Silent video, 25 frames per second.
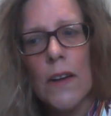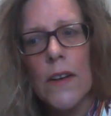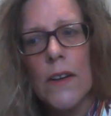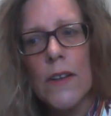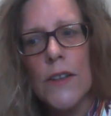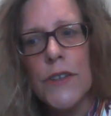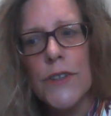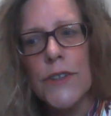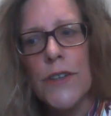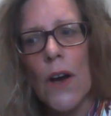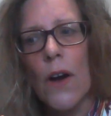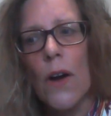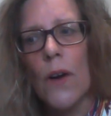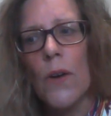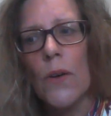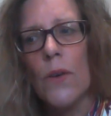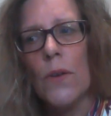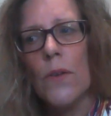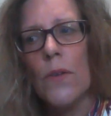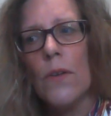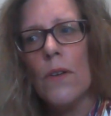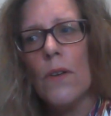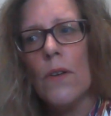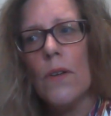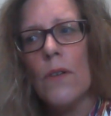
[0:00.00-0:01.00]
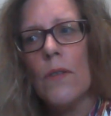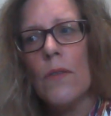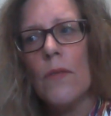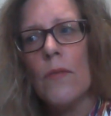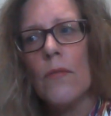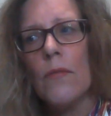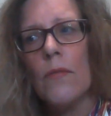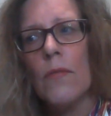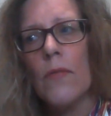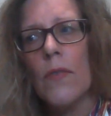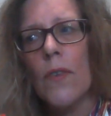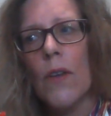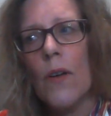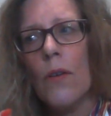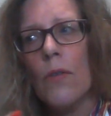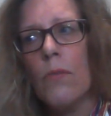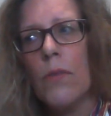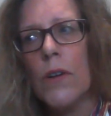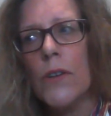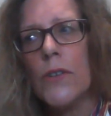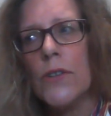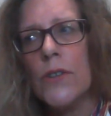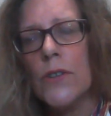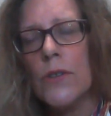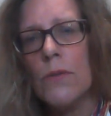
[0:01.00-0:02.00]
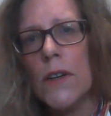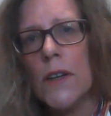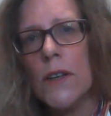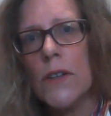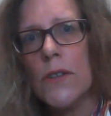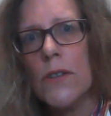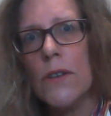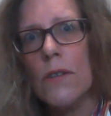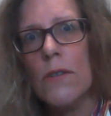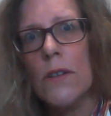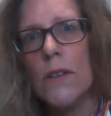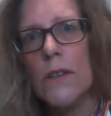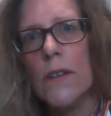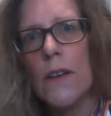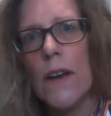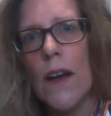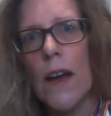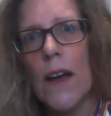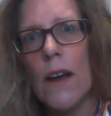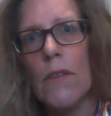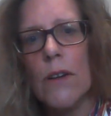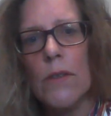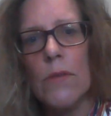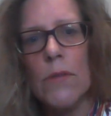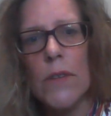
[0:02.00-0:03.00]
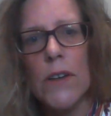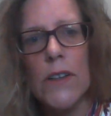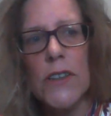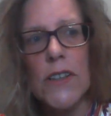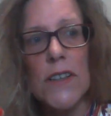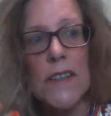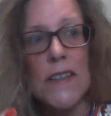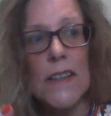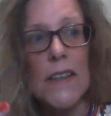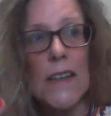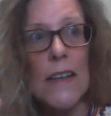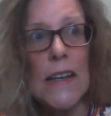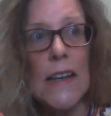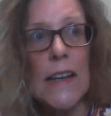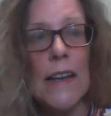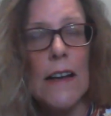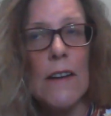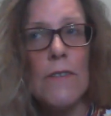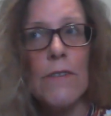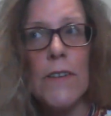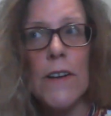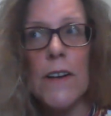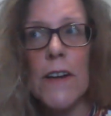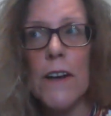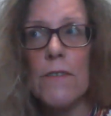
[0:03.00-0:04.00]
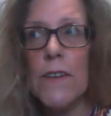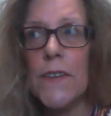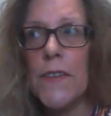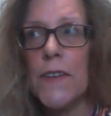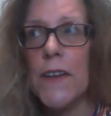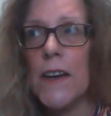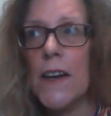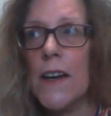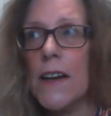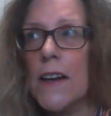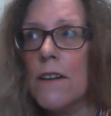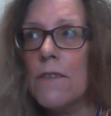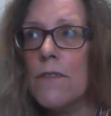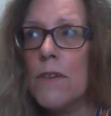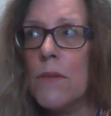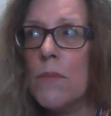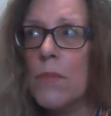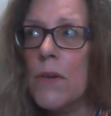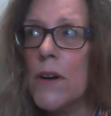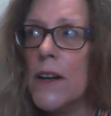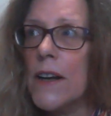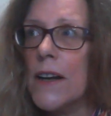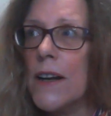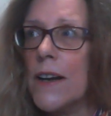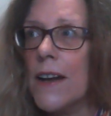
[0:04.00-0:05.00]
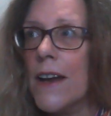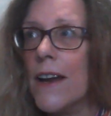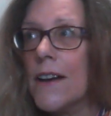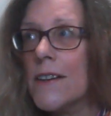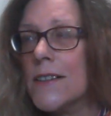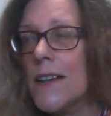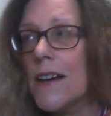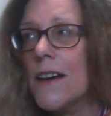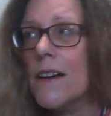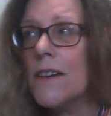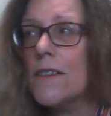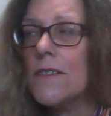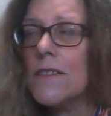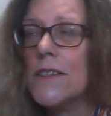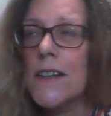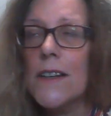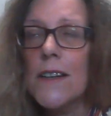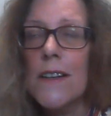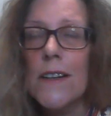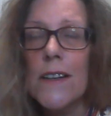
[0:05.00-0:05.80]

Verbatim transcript: So, what do we do all day when we're just loving everything and everybody and ourselves?